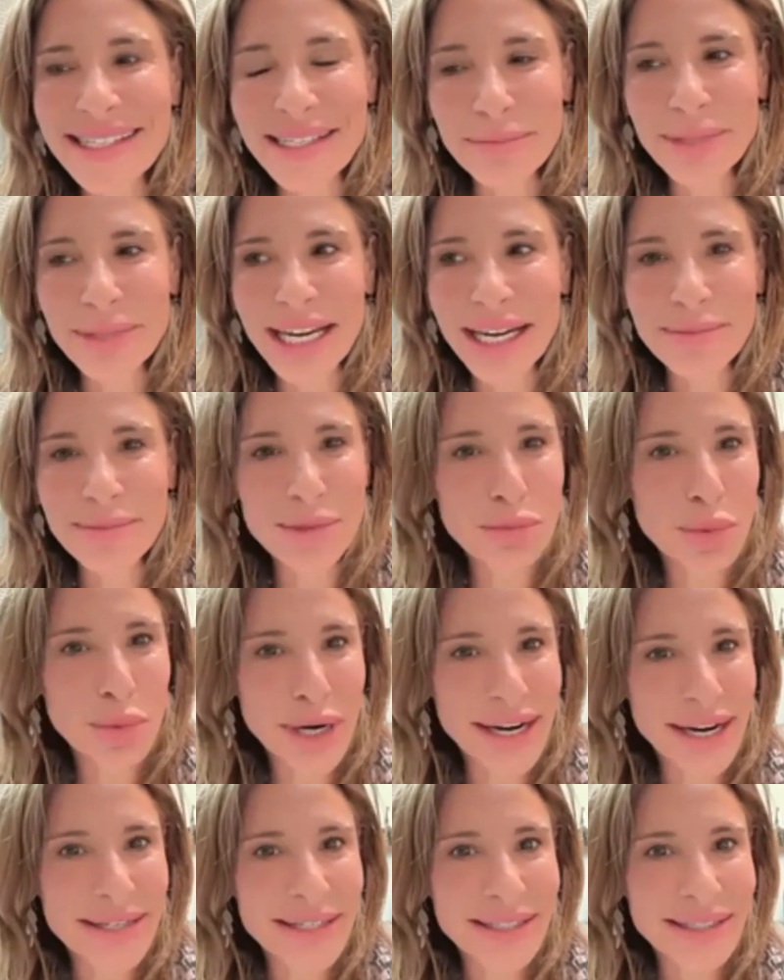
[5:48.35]
sometimes
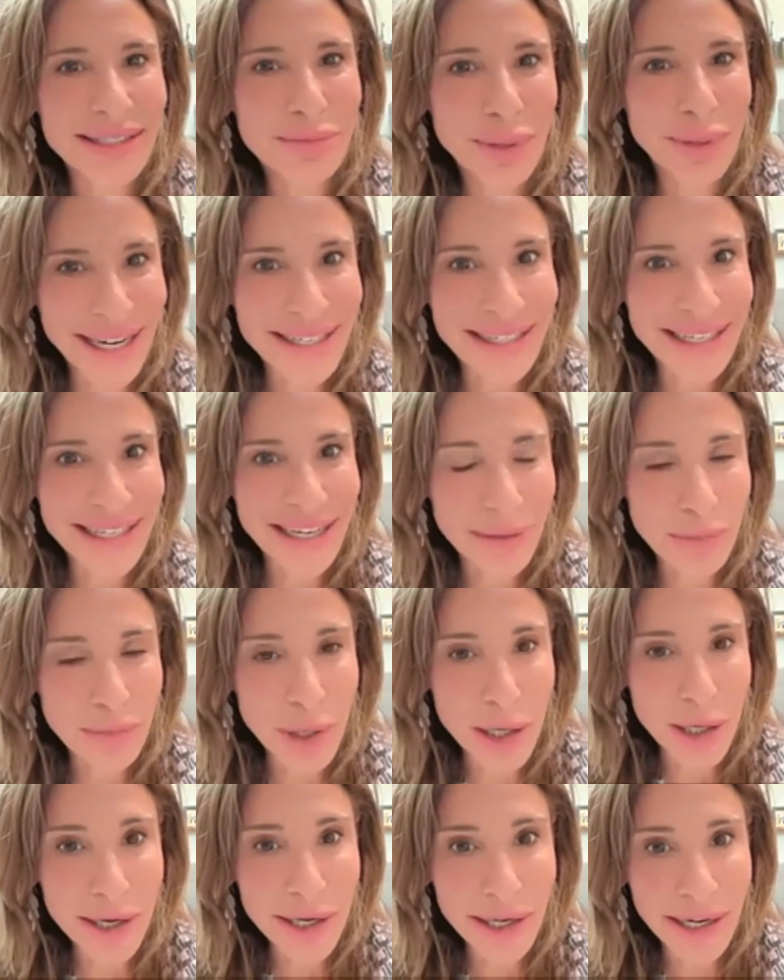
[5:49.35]
branding and
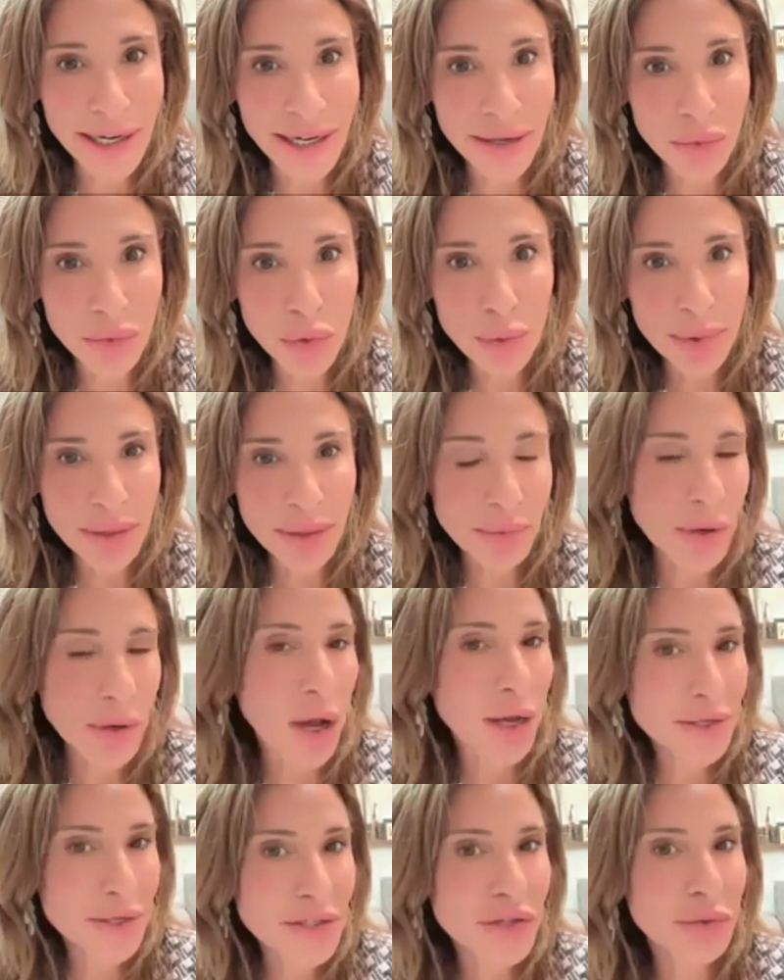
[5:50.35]
marketing will be
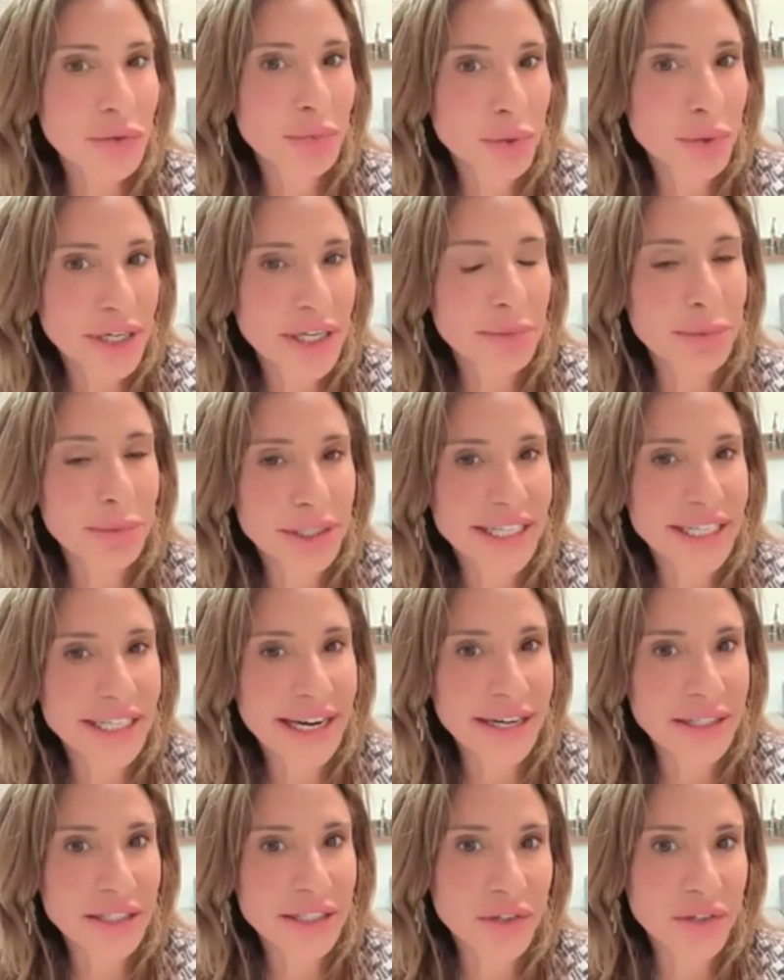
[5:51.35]
also pretty
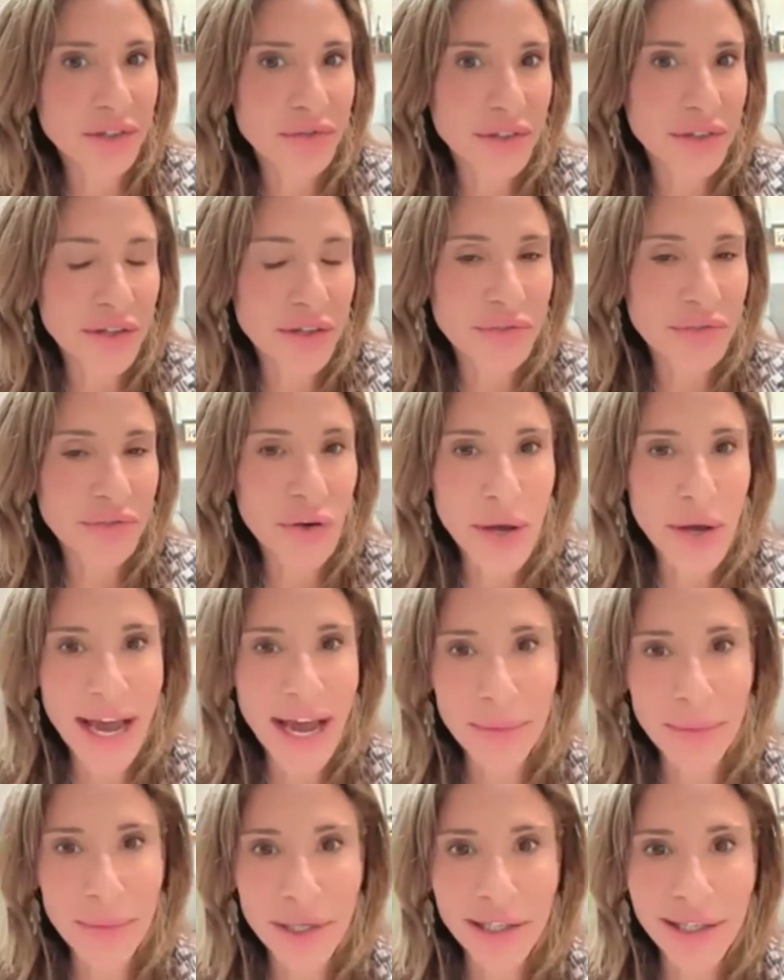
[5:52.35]
protective over the
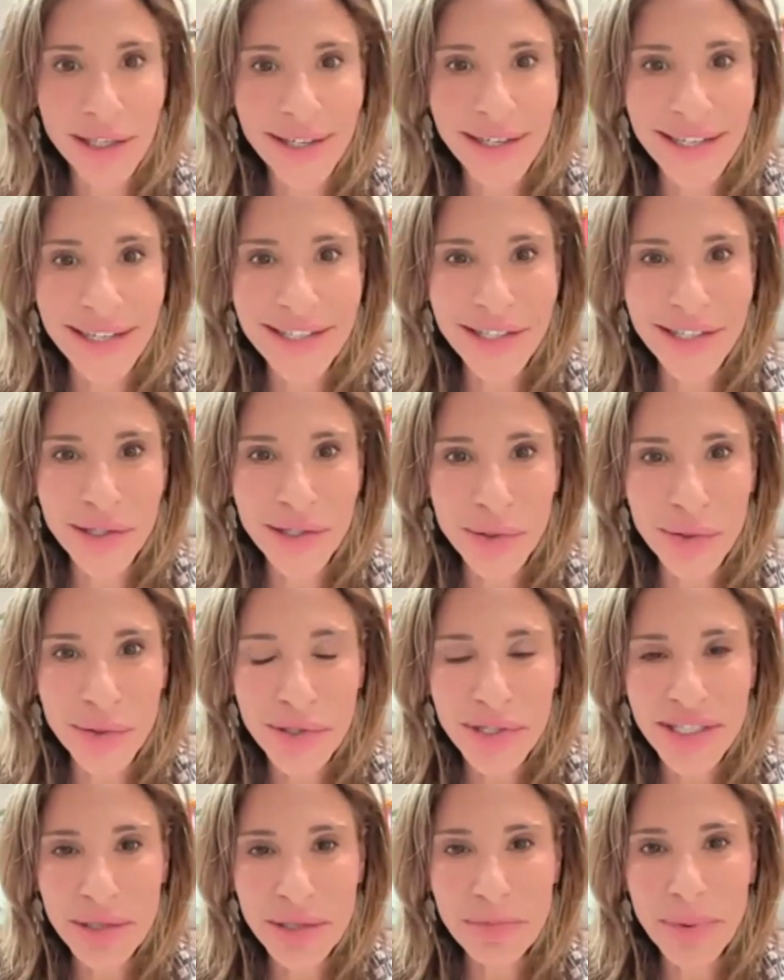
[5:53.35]
vocabularies
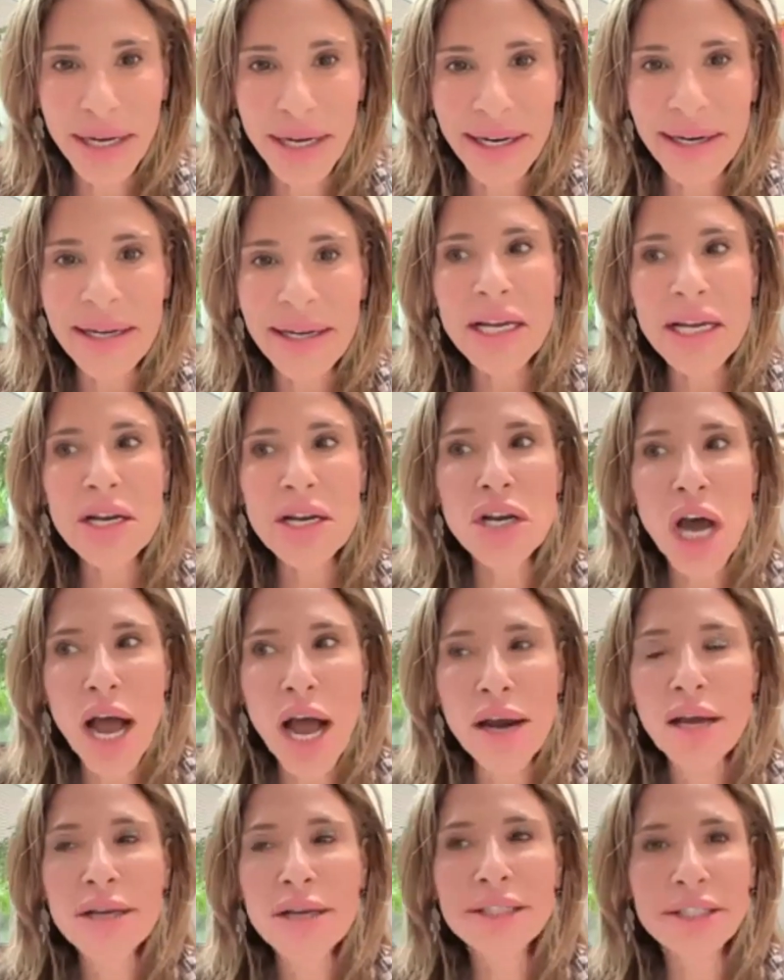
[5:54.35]
used, but
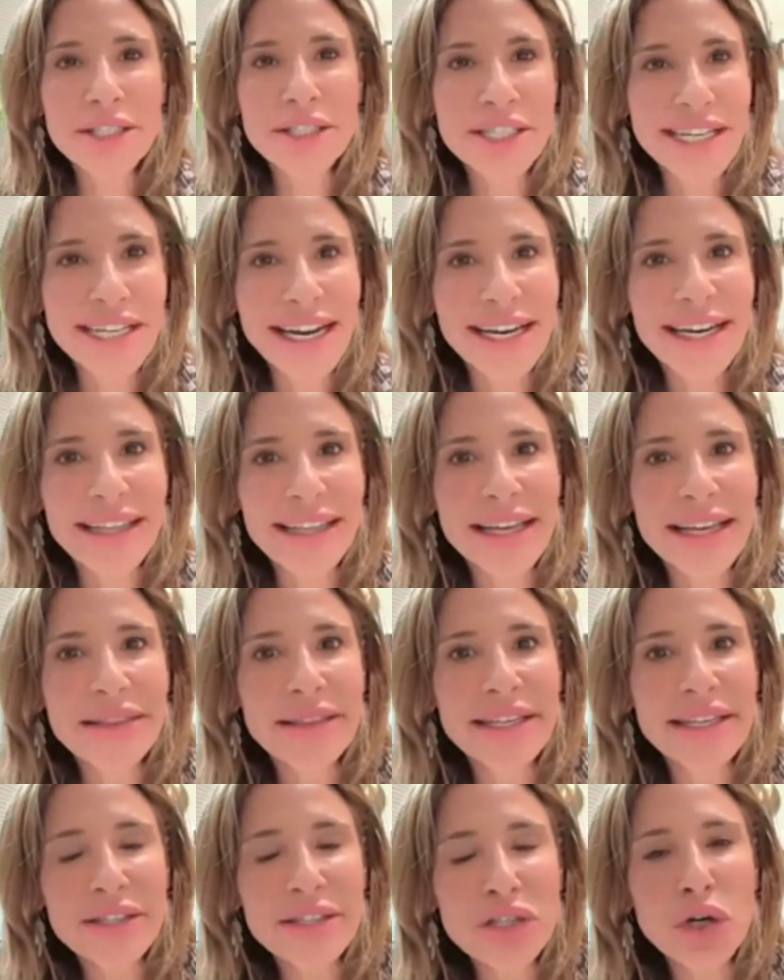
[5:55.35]
not understanding that
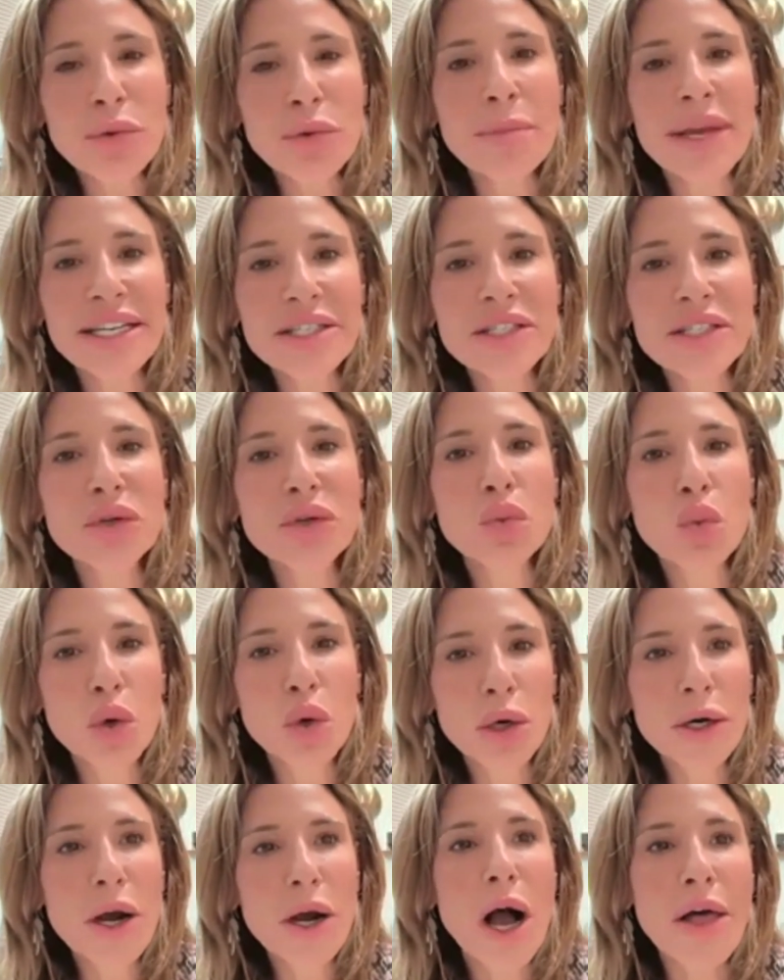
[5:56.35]
these are meant to
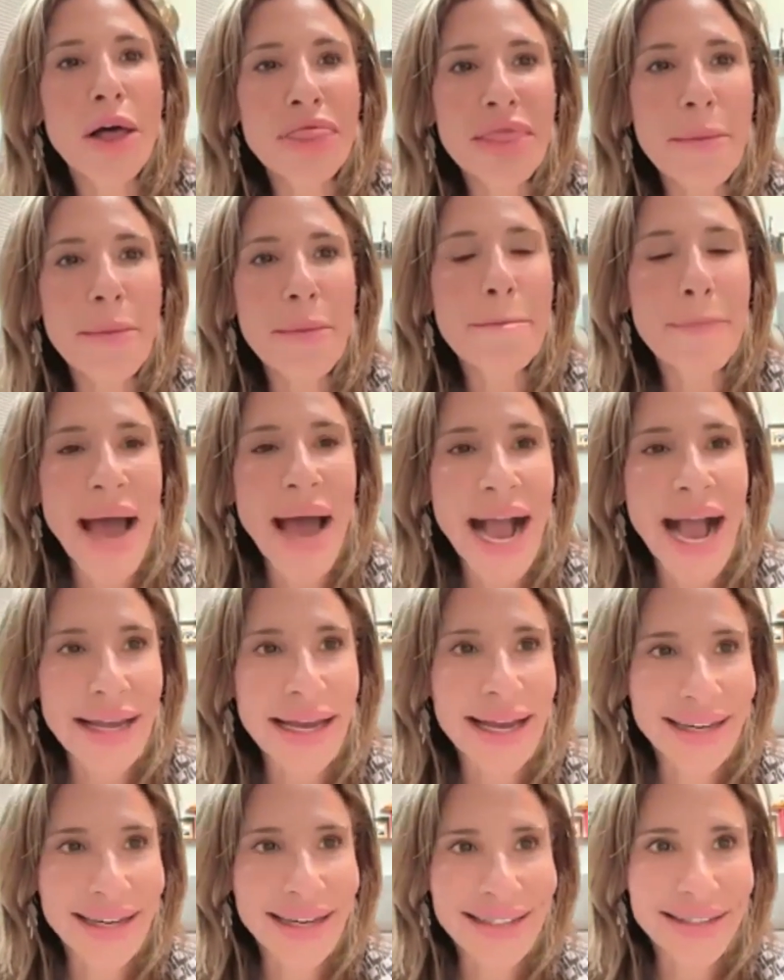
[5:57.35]
work on the back
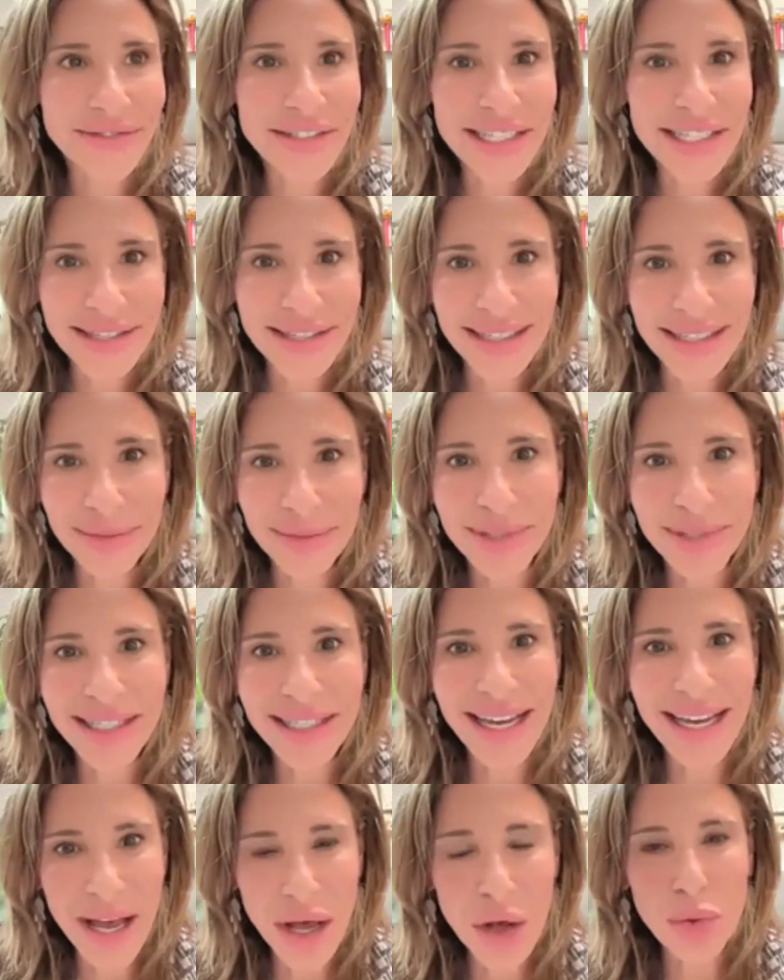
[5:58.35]
end of systems
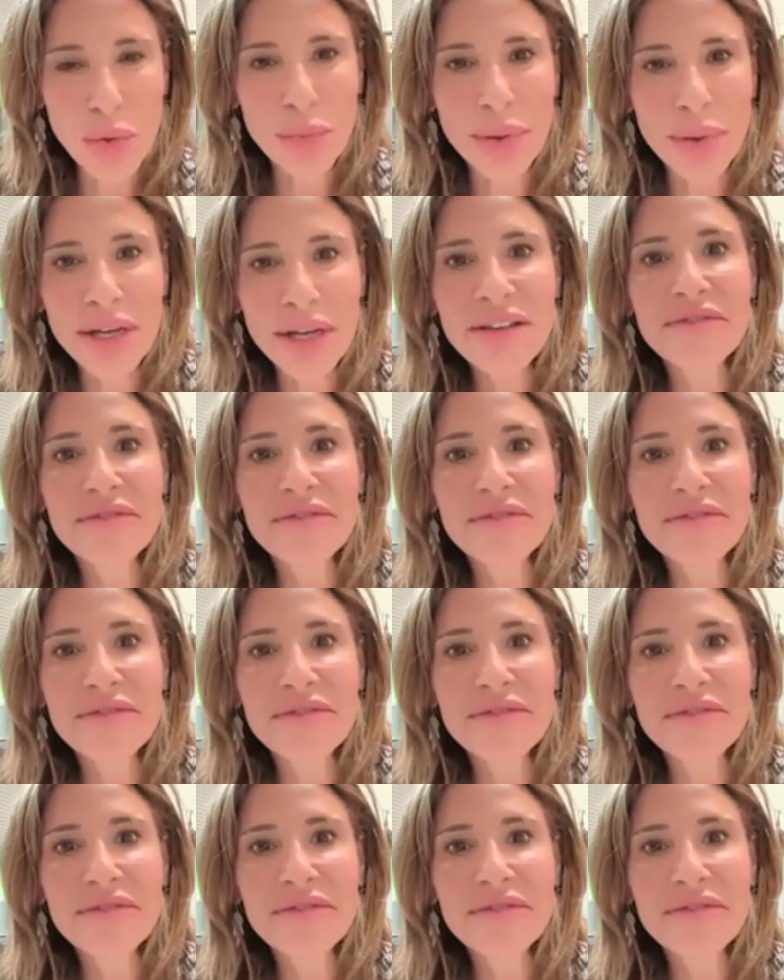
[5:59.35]
to help